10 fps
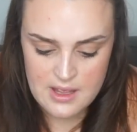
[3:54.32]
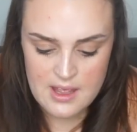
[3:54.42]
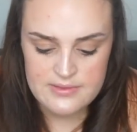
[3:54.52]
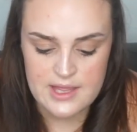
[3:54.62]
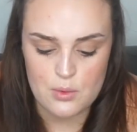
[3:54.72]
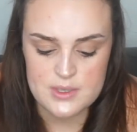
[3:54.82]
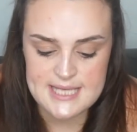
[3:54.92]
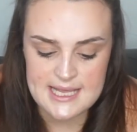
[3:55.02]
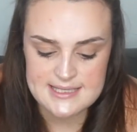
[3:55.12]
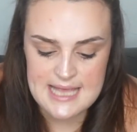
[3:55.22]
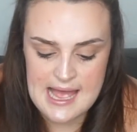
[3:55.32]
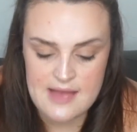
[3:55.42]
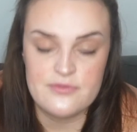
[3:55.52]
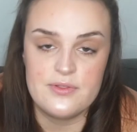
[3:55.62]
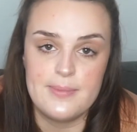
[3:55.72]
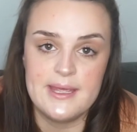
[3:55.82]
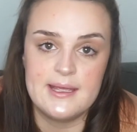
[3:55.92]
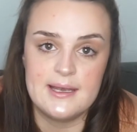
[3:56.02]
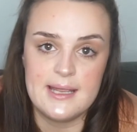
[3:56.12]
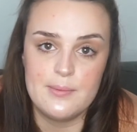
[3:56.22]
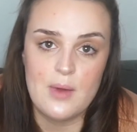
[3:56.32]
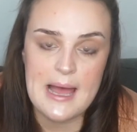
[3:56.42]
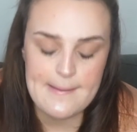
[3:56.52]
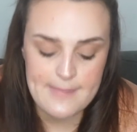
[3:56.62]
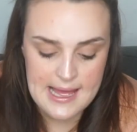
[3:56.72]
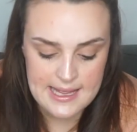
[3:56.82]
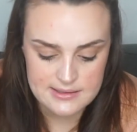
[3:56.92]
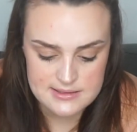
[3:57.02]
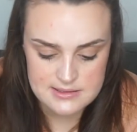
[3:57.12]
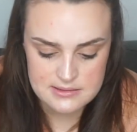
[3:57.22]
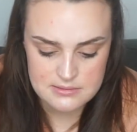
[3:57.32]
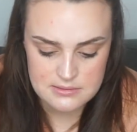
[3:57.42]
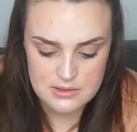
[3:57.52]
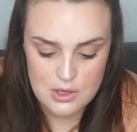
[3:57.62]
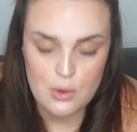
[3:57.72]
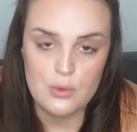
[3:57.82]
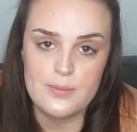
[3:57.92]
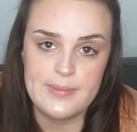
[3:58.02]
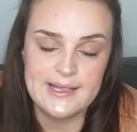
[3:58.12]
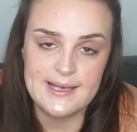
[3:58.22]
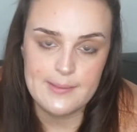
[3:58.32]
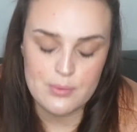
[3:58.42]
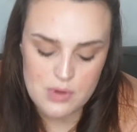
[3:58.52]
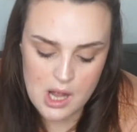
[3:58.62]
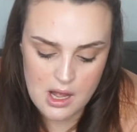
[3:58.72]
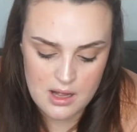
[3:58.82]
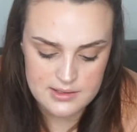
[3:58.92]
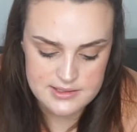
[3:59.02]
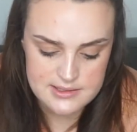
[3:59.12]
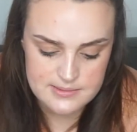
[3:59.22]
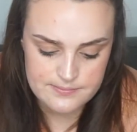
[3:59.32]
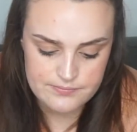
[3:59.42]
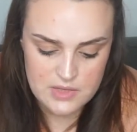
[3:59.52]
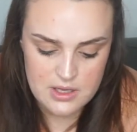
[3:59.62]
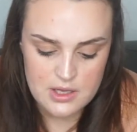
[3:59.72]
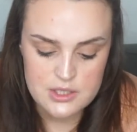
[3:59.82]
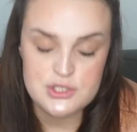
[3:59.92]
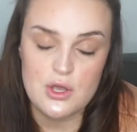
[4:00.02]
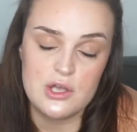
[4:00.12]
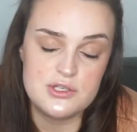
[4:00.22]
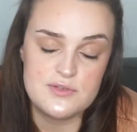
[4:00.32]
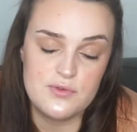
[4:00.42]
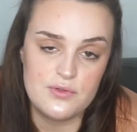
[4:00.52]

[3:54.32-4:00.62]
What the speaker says: They always had to have the big label handbags or the big label cars, so I just thought